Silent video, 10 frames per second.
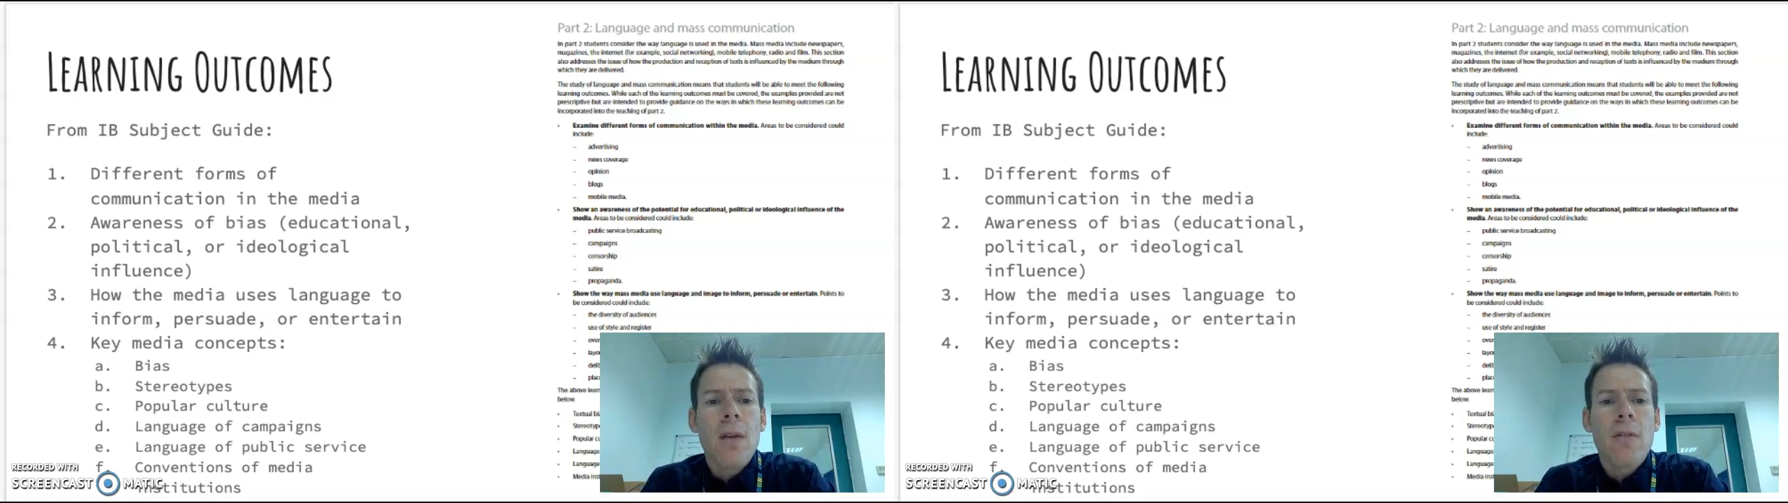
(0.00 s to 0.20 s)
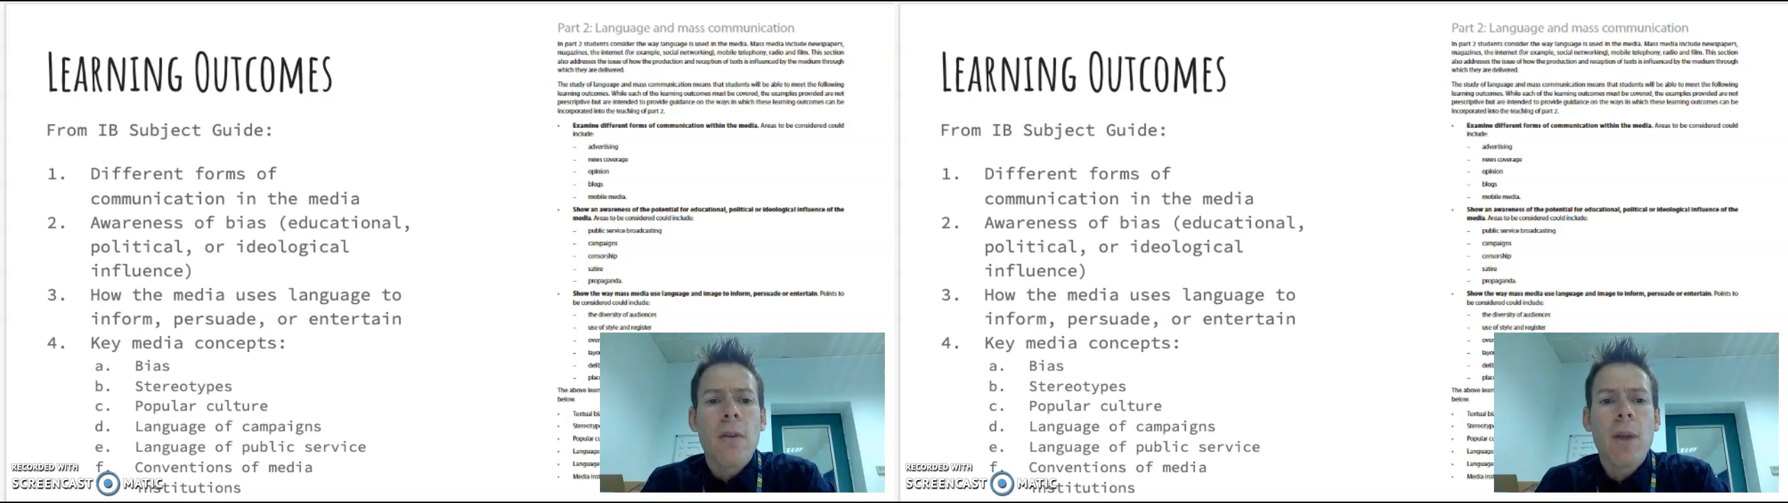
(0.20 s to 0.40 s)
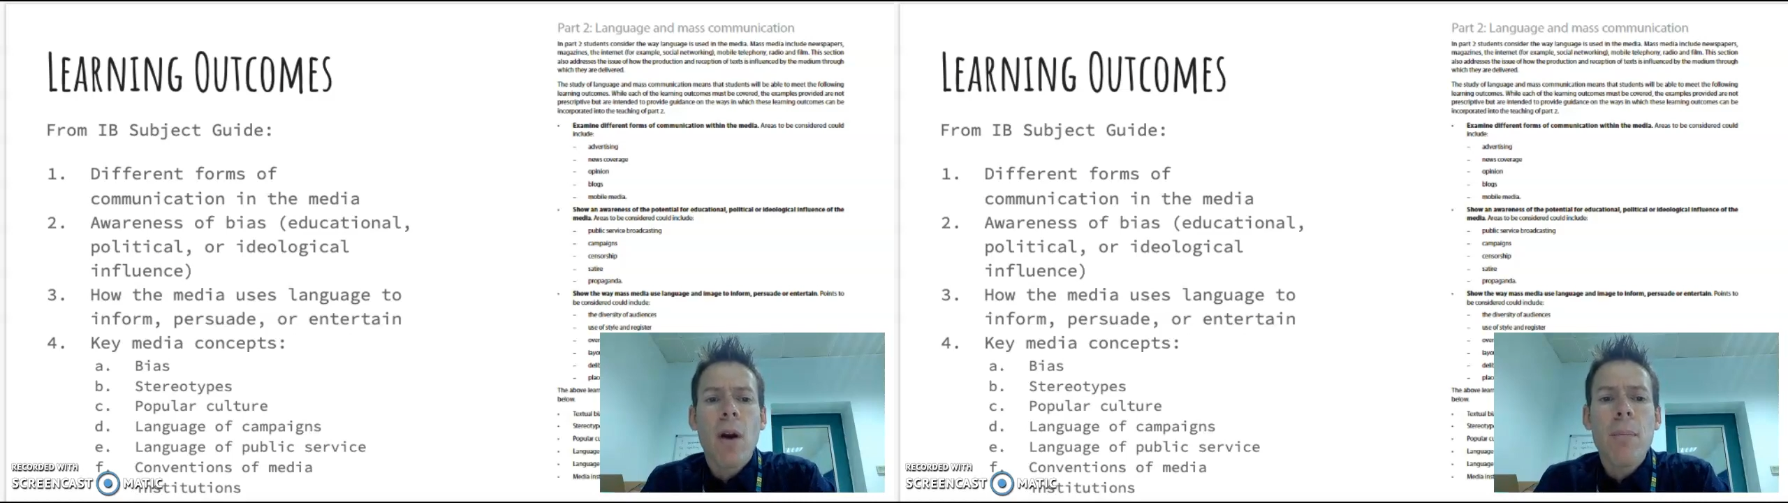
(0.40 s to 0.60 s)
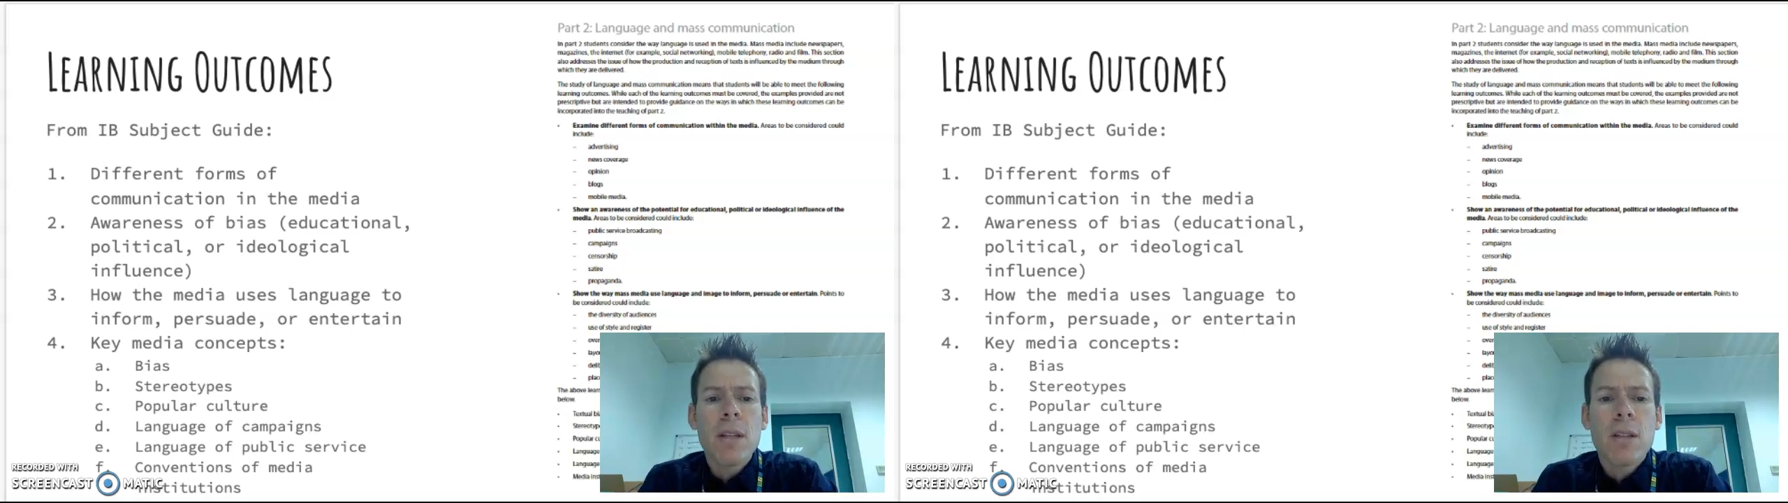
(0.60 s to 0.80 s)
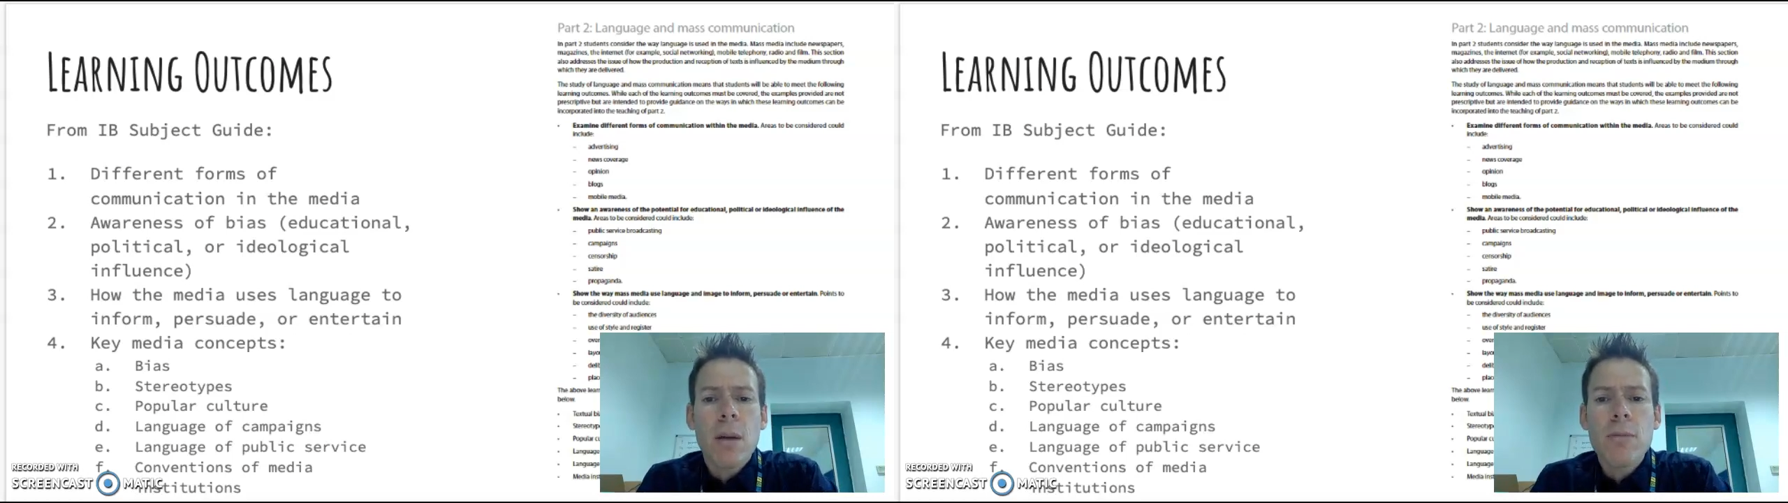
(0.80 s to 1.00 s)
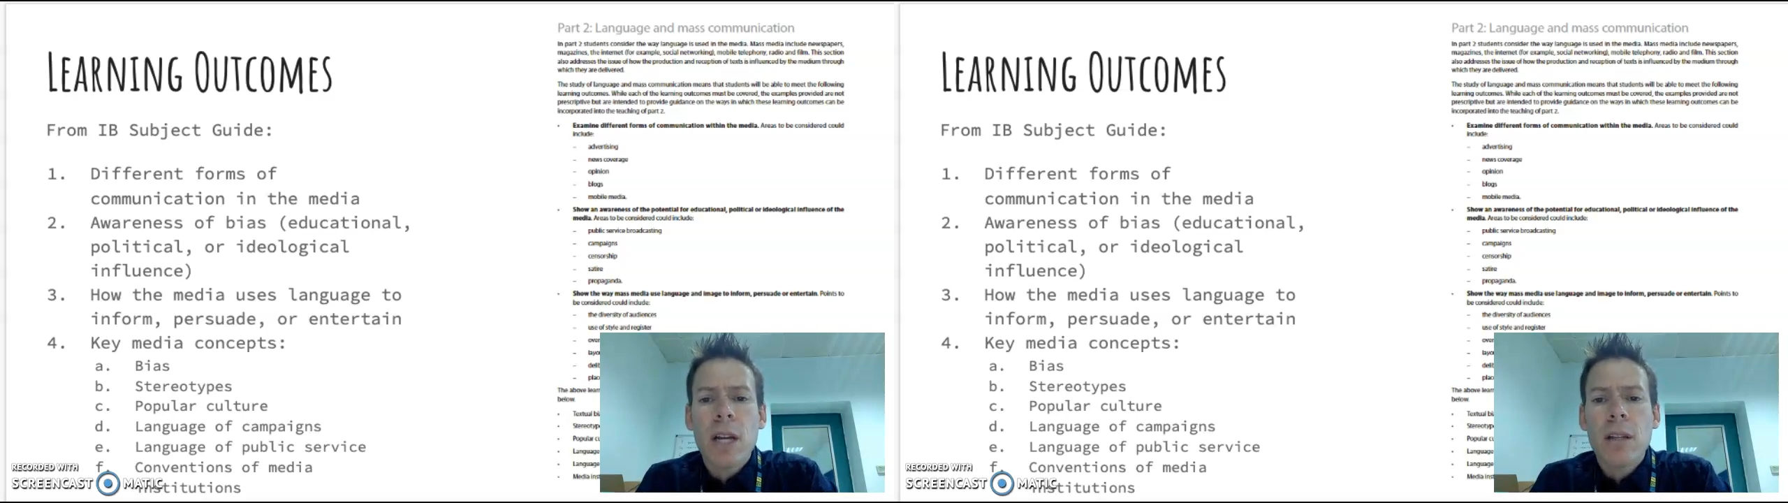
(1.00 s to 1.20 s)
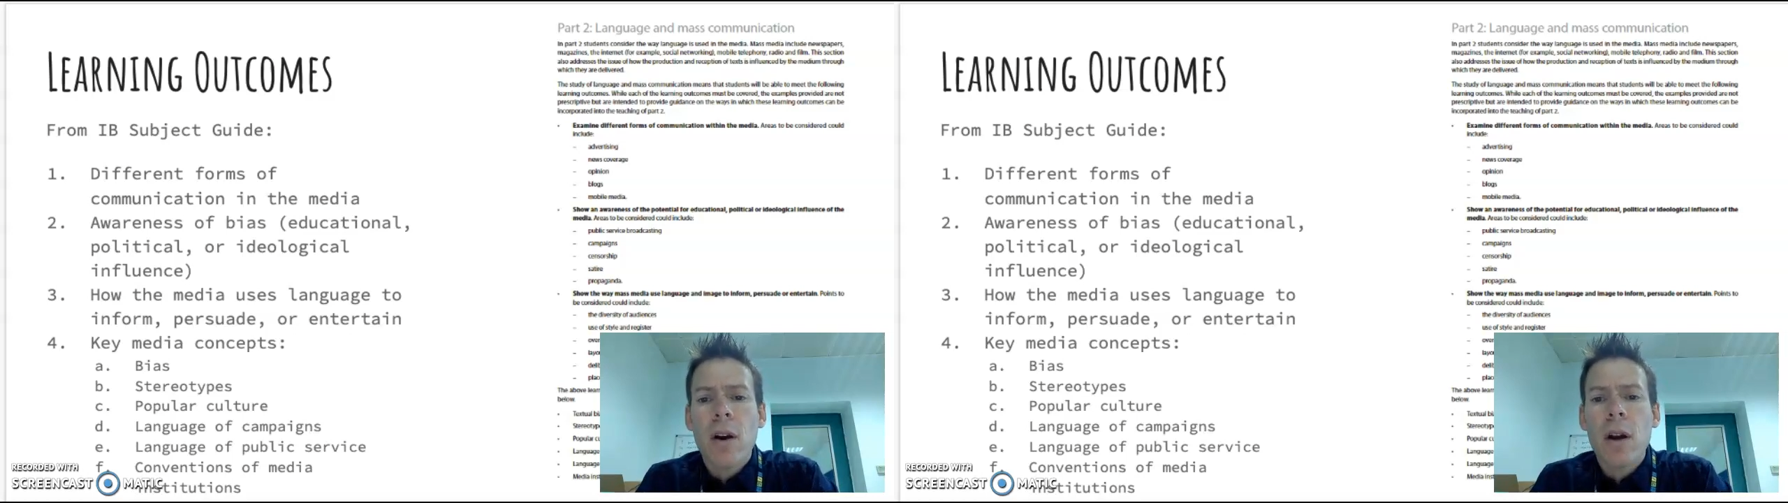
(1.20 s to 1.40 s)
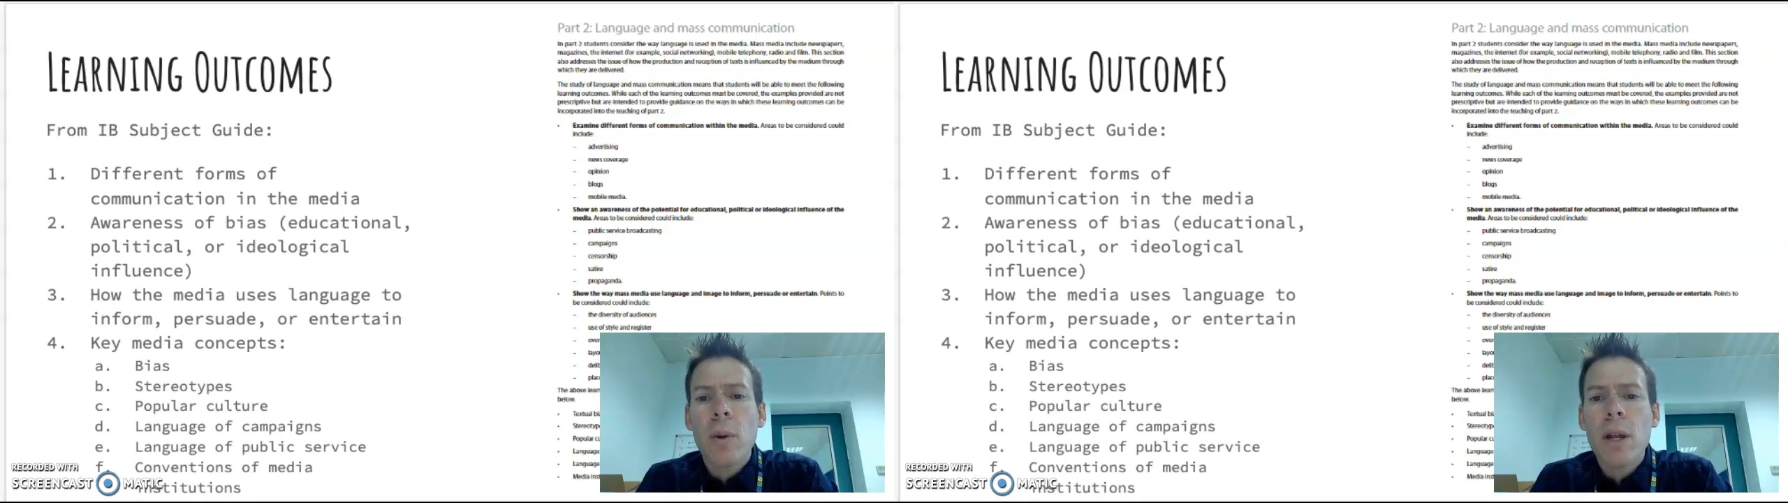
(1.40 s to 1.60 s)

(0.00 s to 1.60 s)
From the IB subject guide,